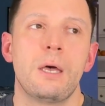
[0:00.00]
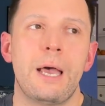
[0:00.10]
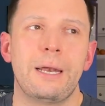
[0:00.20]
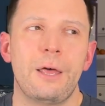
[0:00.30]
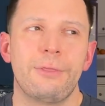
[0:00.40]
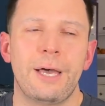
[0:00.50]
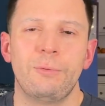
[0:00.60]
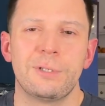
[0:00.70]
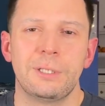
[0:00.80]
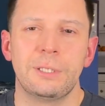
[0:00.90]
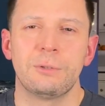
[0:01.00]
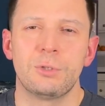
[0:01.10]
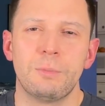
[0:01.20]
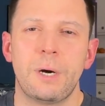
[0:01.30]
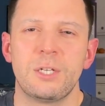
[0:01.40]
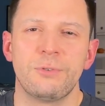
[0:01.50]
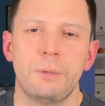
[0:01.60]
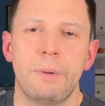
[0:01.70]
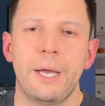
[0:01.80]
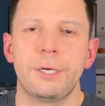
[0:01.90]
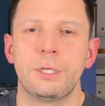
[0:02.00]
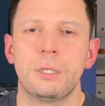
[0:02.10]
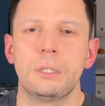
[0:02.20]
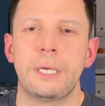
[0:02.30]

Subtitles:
And I thought it was a little too much for the binder.